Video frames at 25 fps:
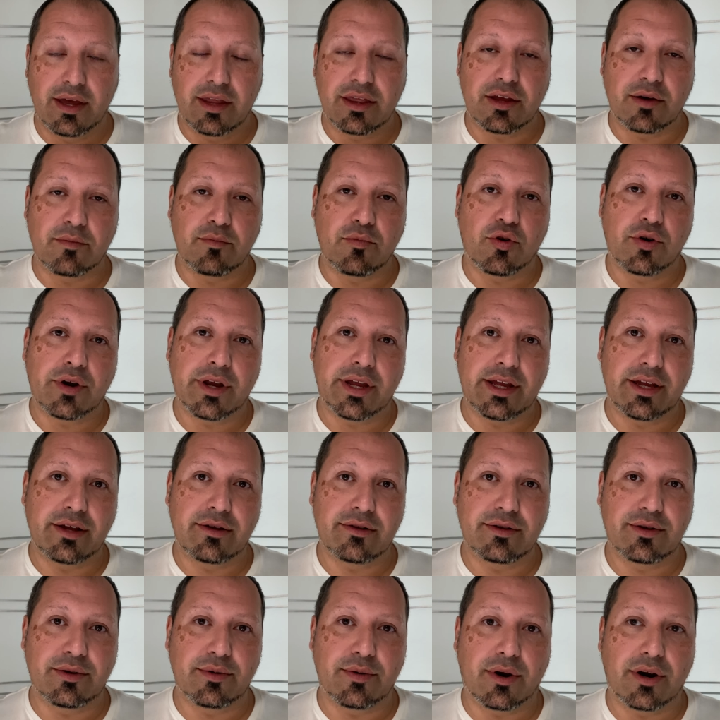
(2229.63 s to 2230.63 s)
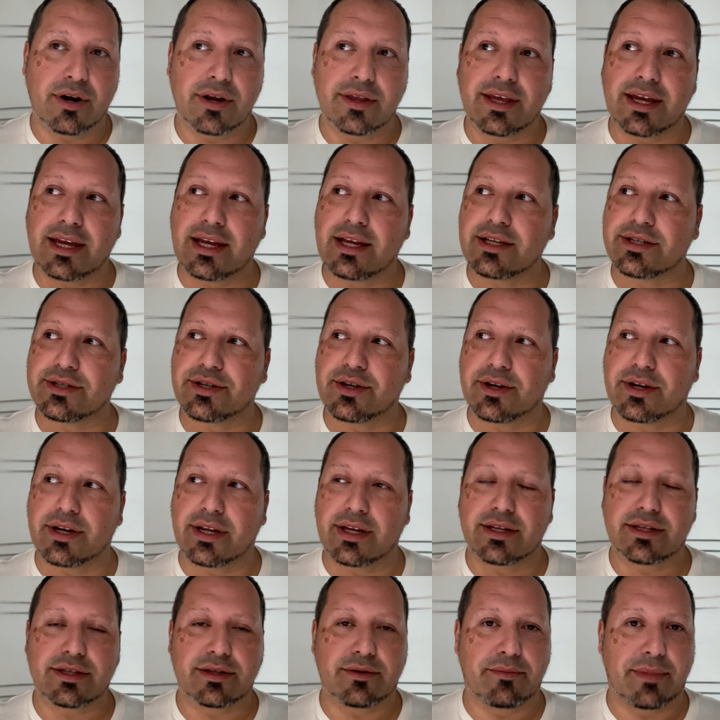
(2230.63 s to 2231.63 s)
The more healed you are, the easier it
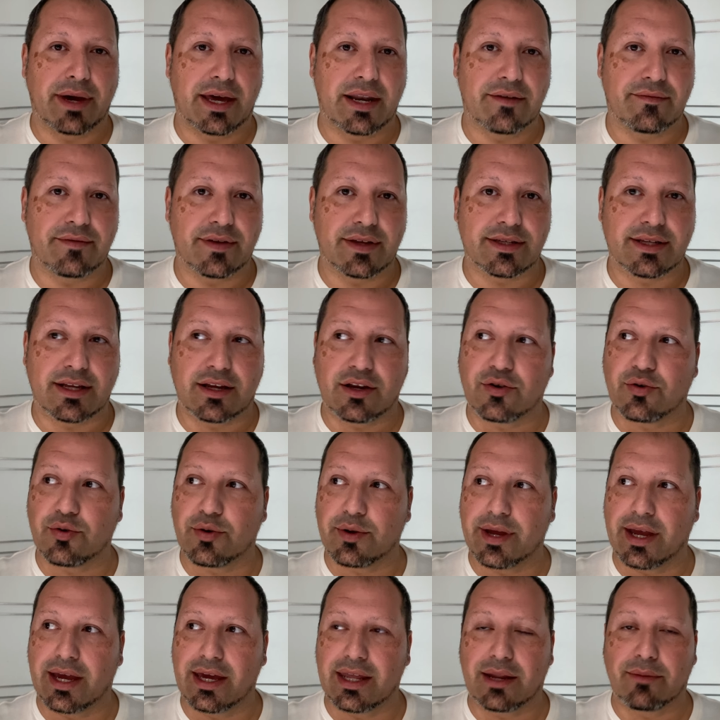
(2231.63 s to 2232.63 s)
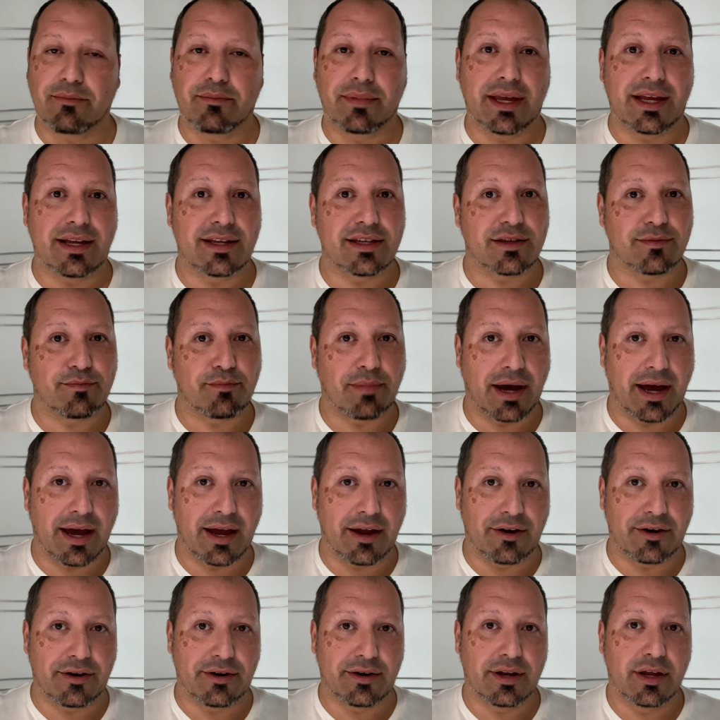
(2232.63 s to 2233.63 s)
is to manifest and create and be
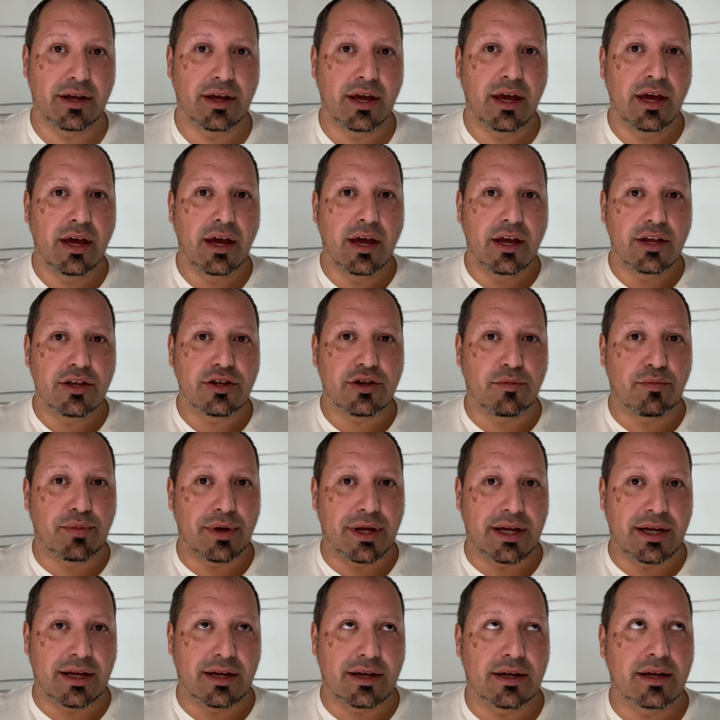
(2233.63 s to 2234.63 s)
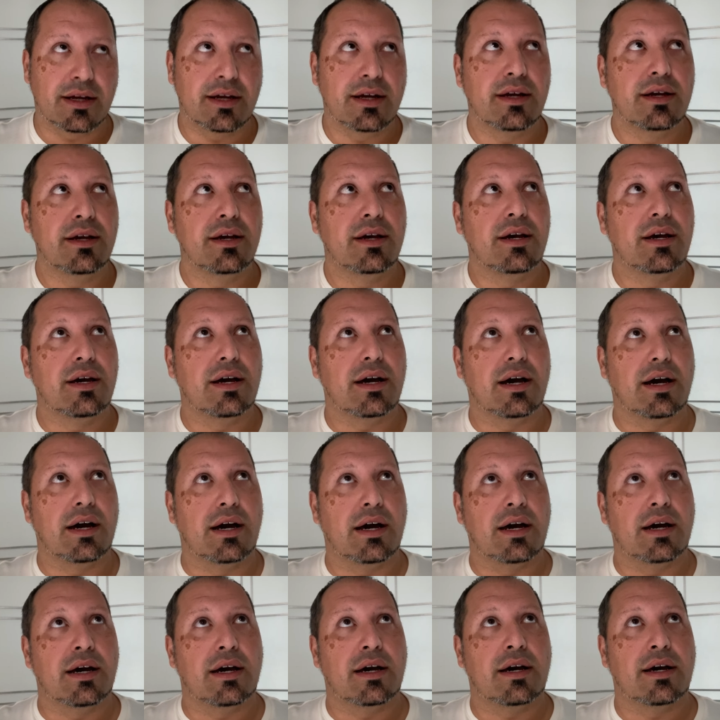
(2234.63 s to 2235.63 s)
inspired to bring
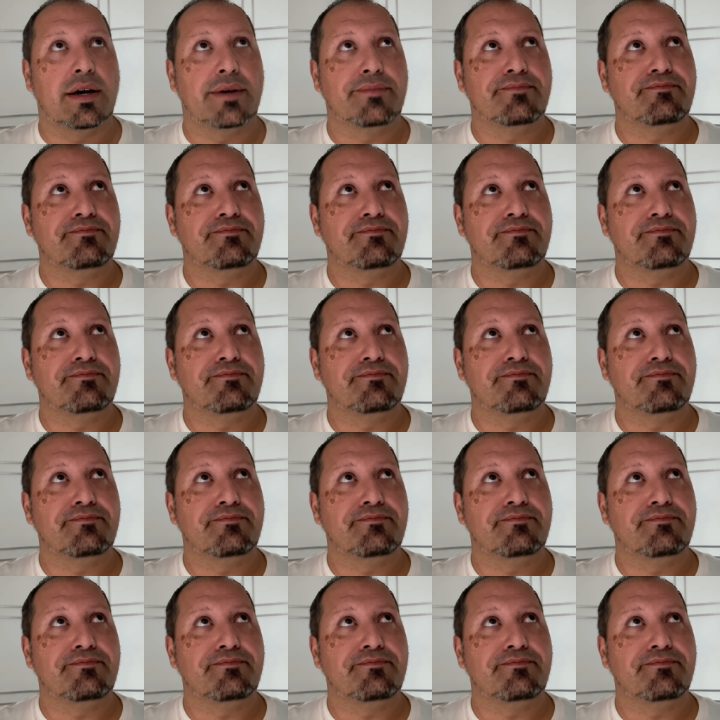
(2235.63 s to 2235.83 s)
uh,